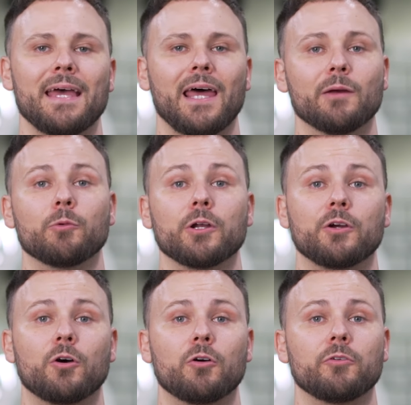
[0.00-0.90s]
And then we're going to
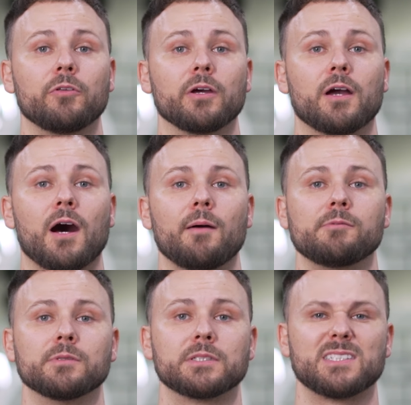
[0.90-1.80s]
go over the common
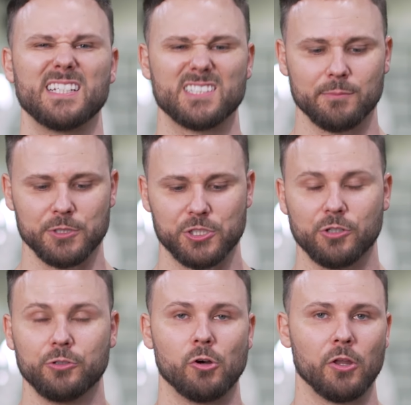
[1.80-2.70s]
mistakes, and I'm going to show
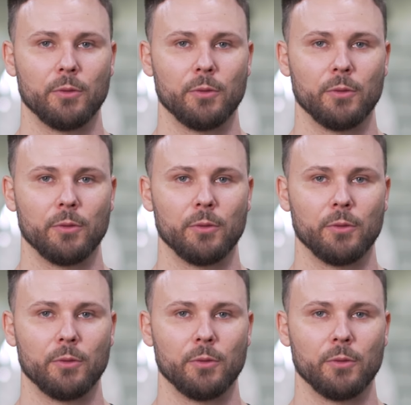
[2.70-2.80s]
you on the